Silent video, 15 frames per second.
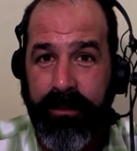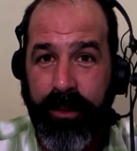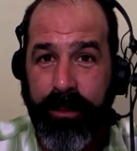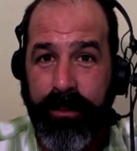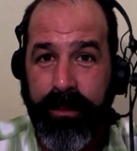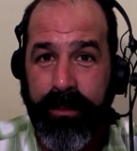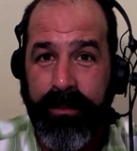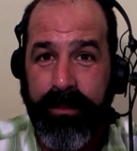
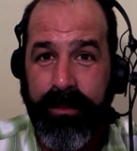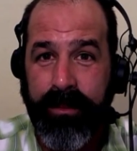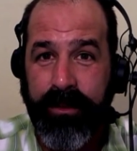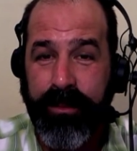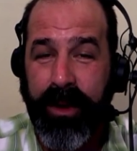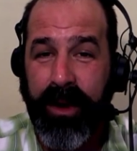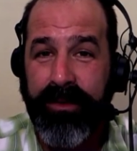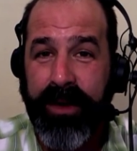from
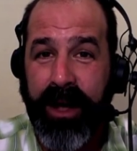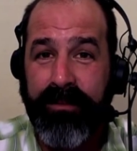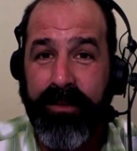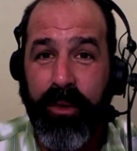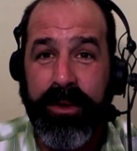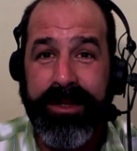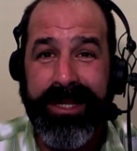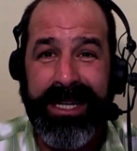small town
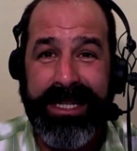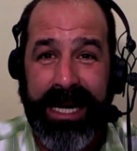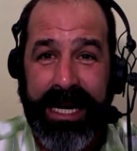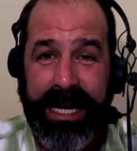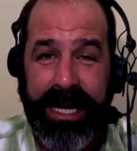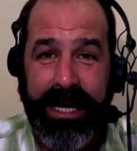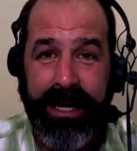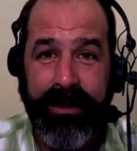Florence,
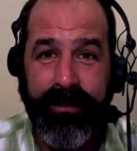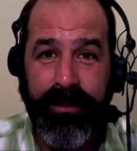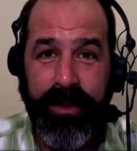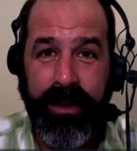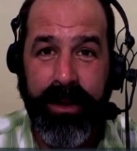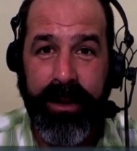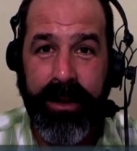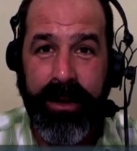Kentucky,
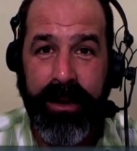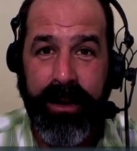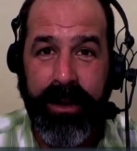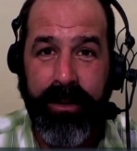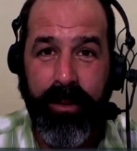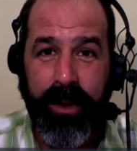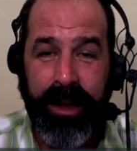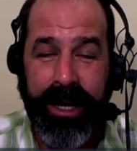
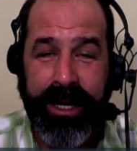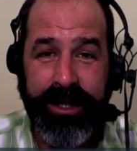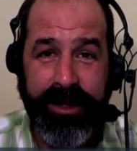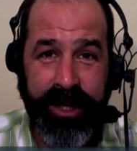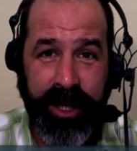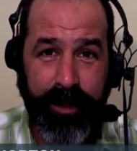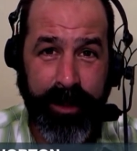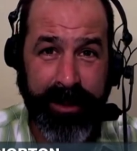where, ladies
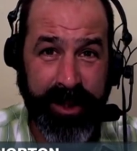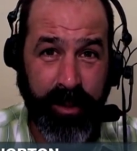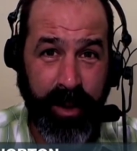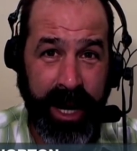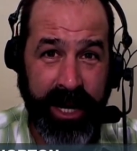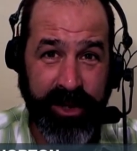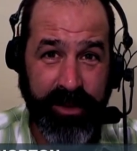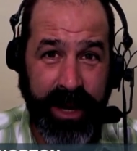and gentlemen, Mr.
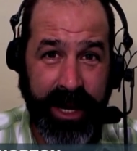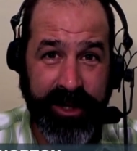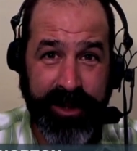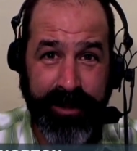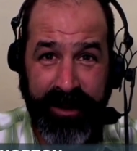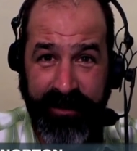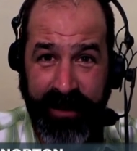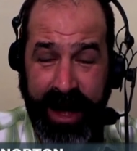Ryan Shrout
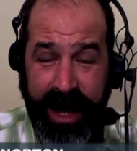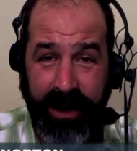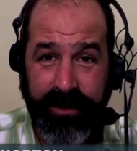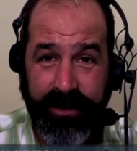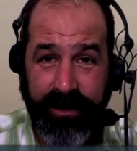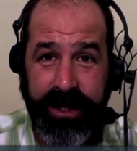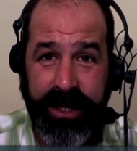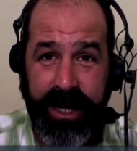is to be
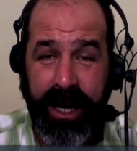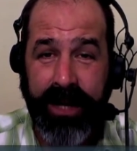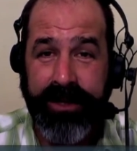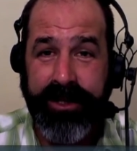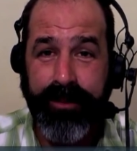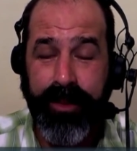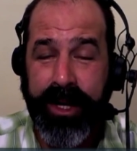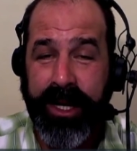found
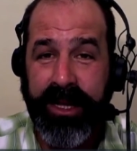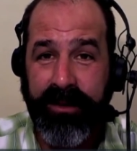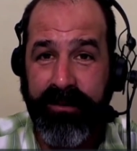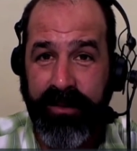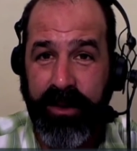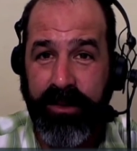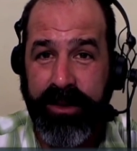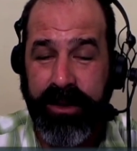contemplating the
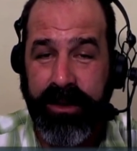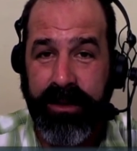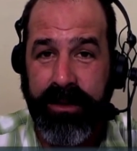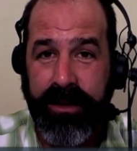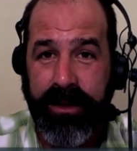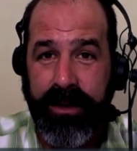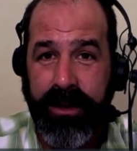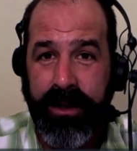future
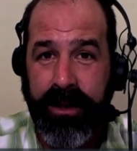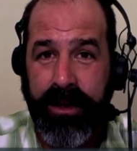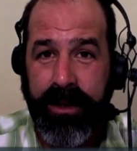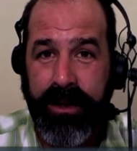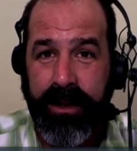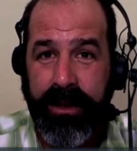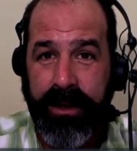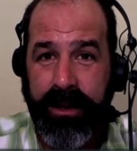
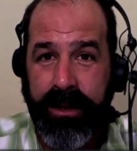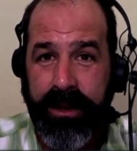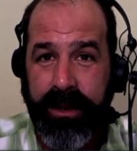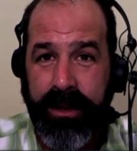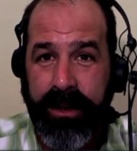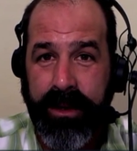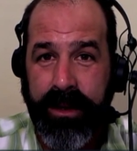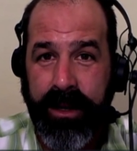
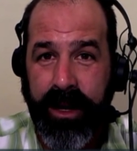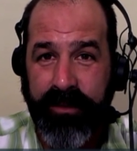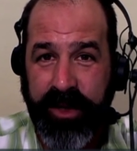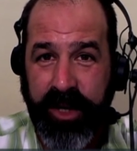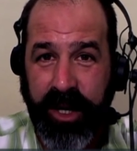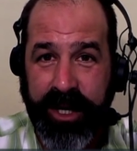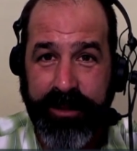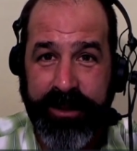of
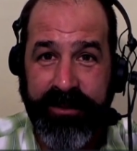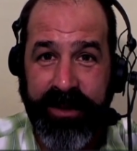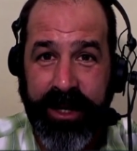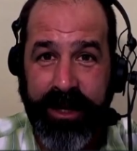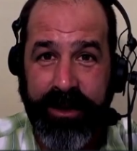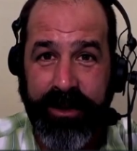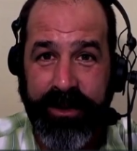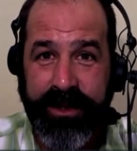autonomous
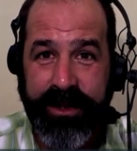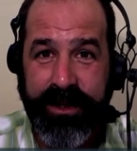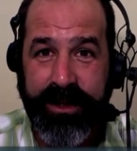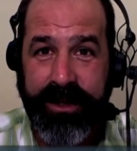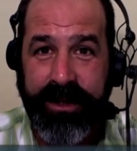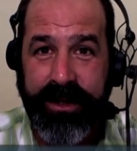vehicles.